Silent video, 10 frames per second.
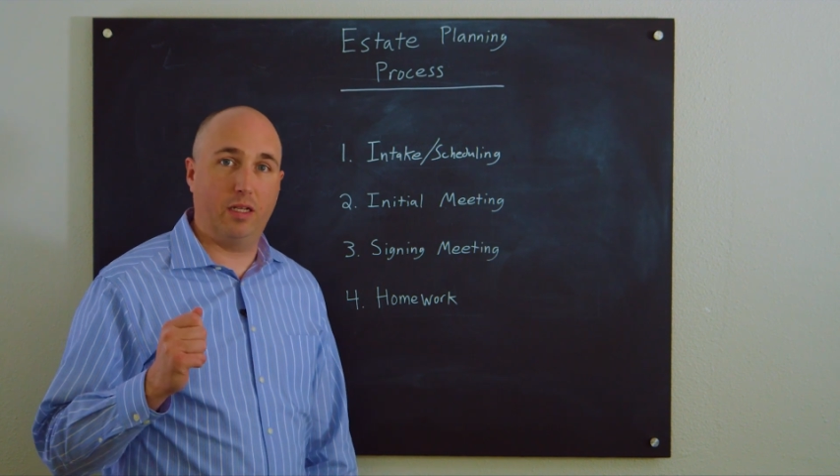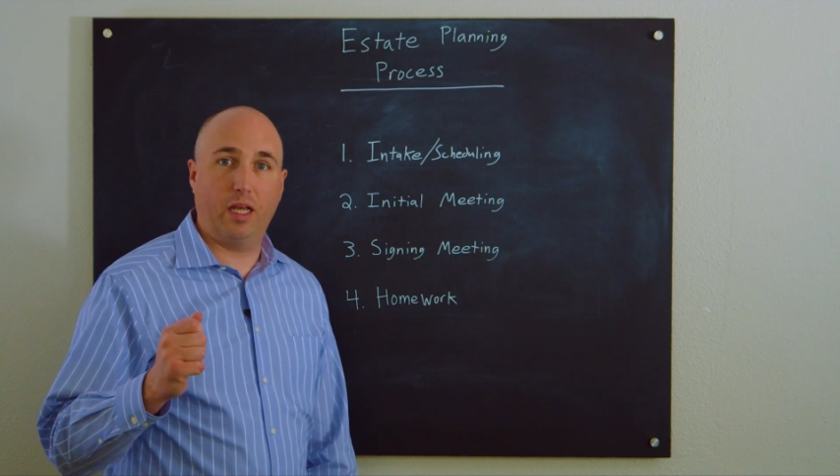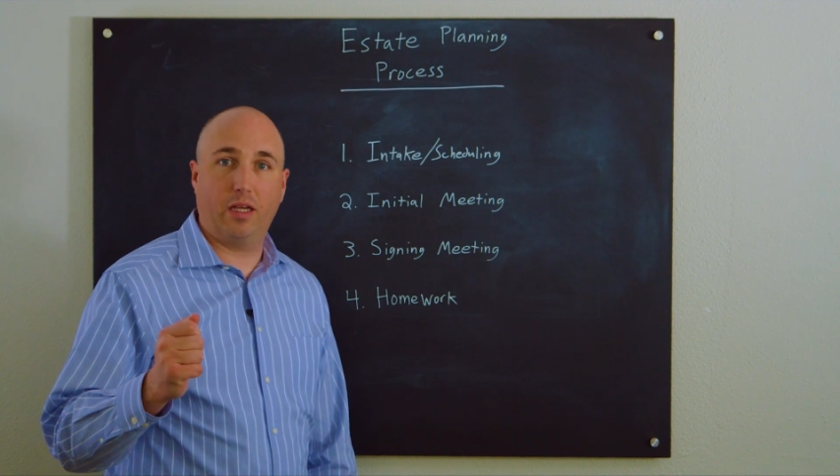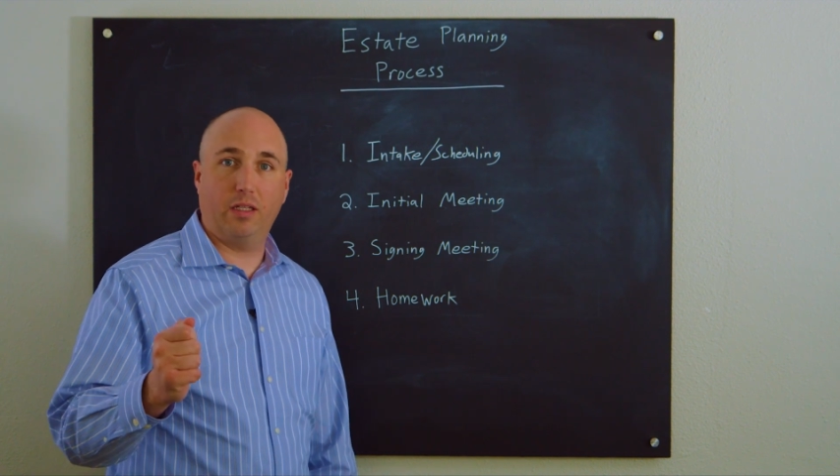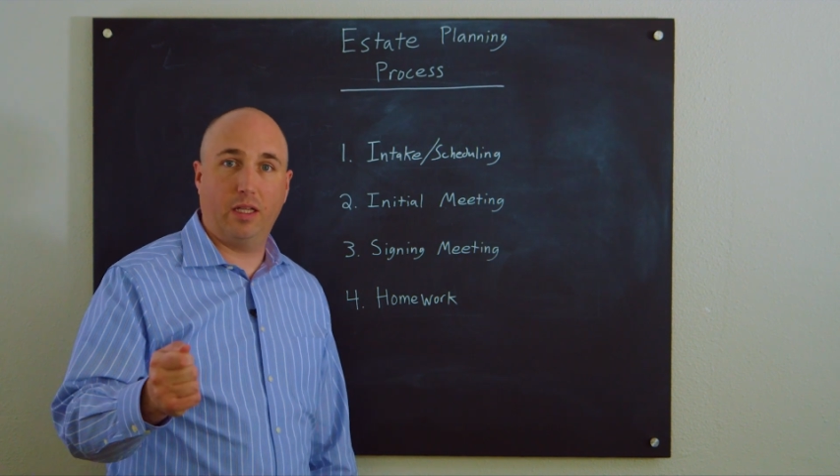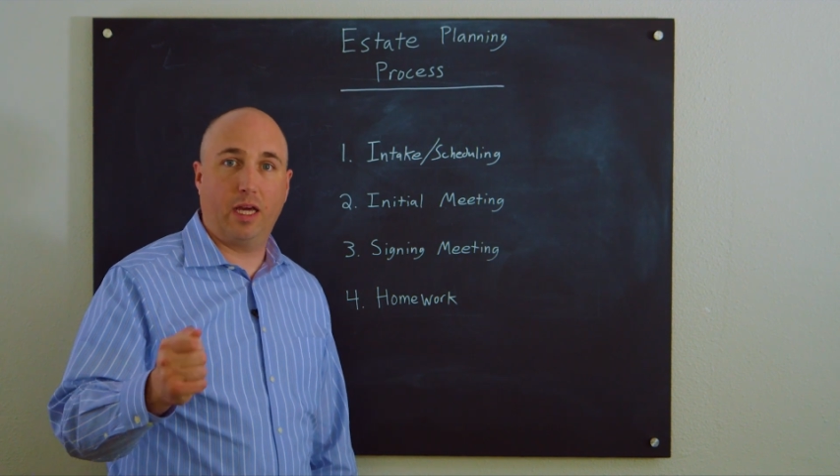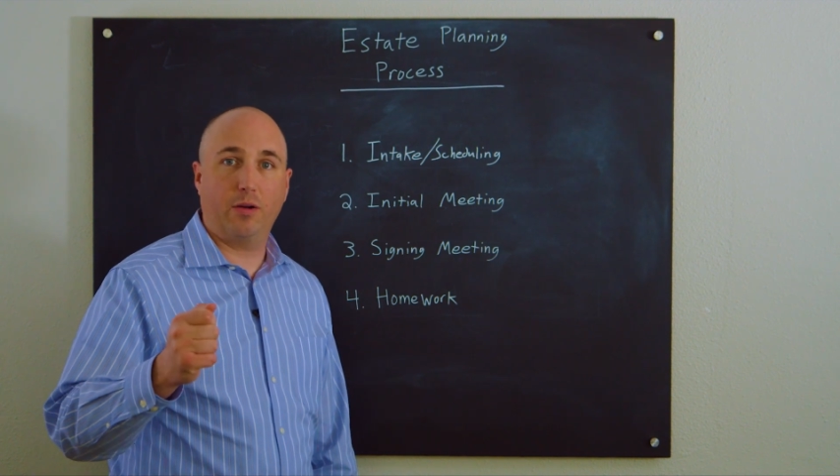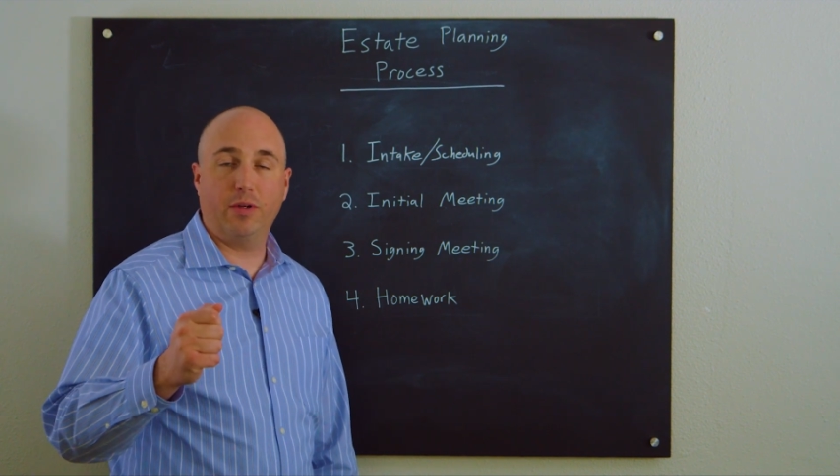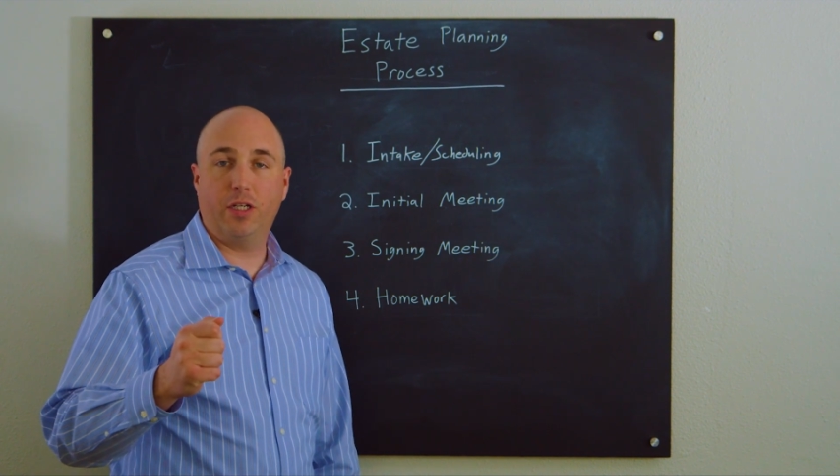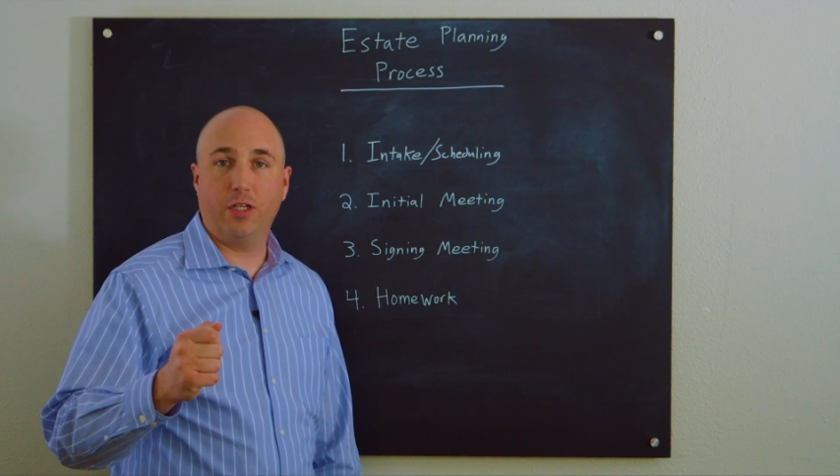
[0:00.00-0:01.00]
take a
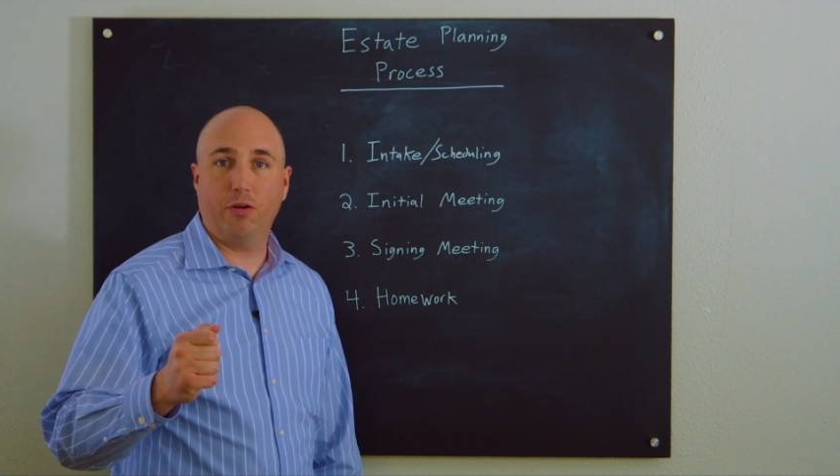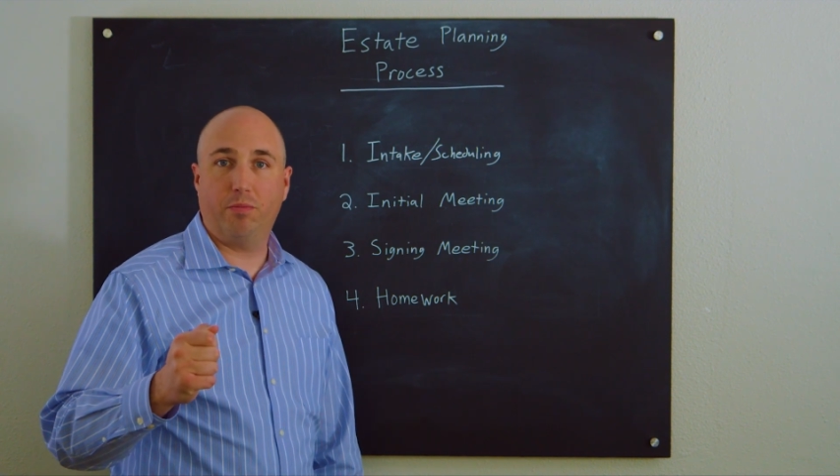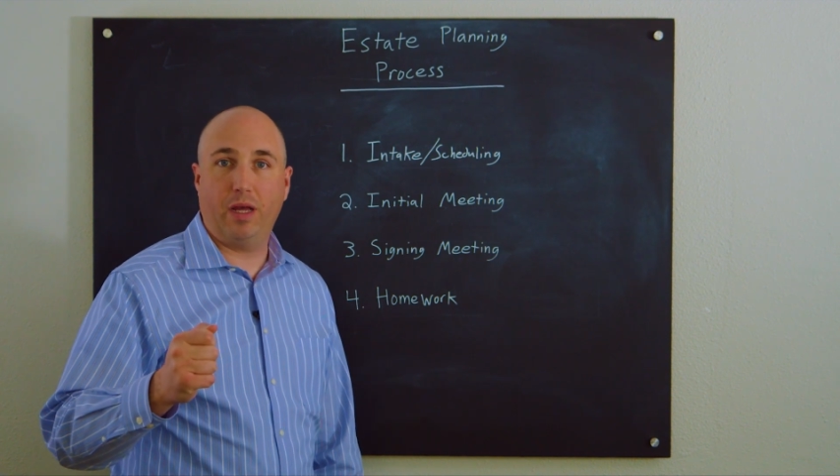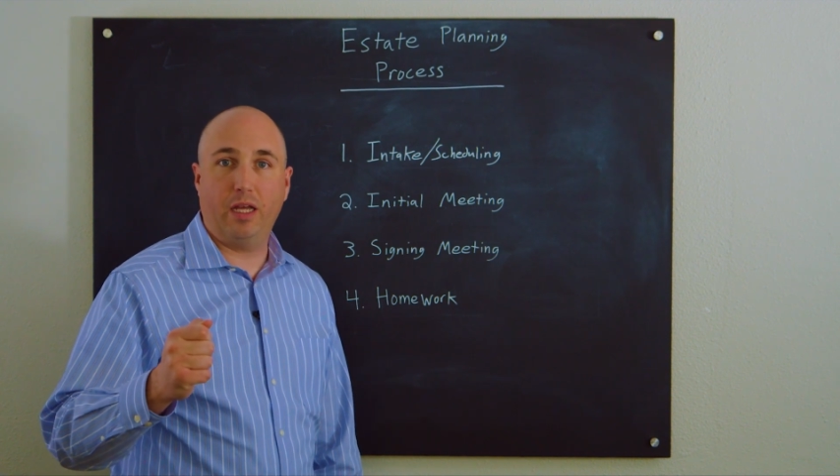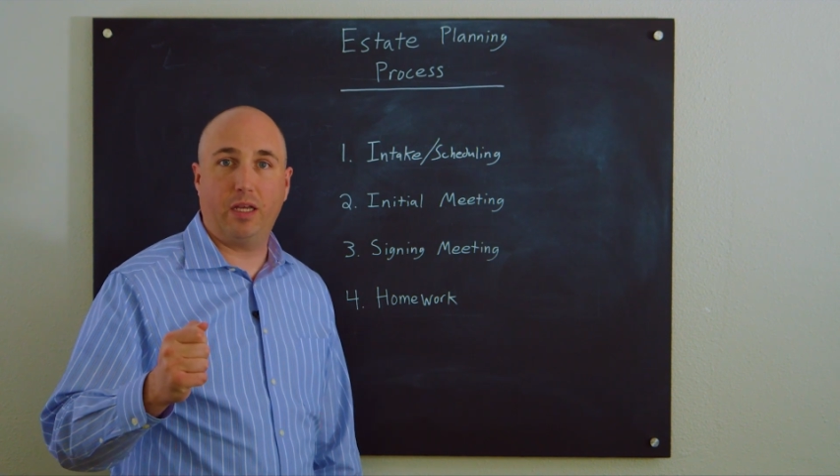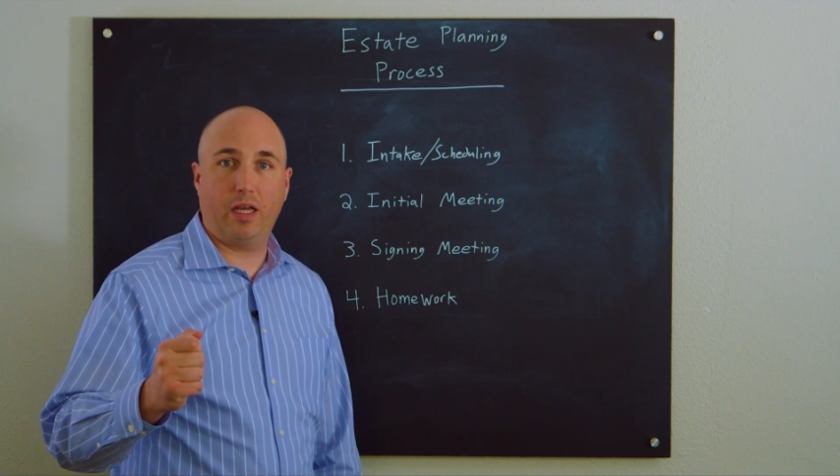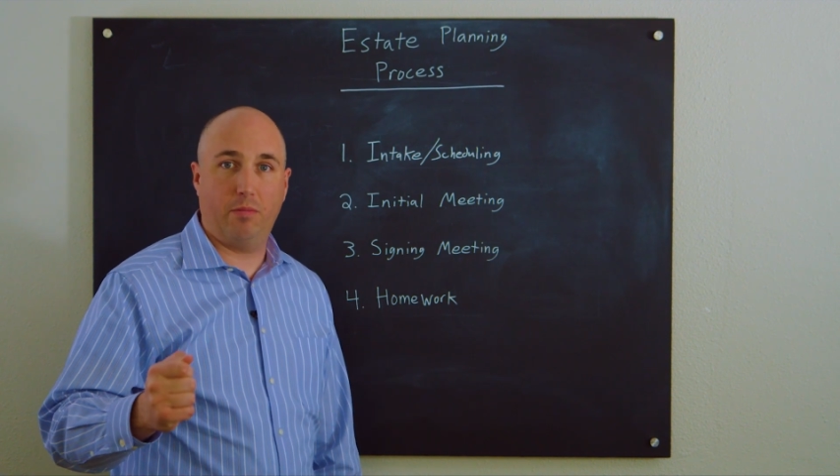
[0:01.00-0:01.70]
letter into your bank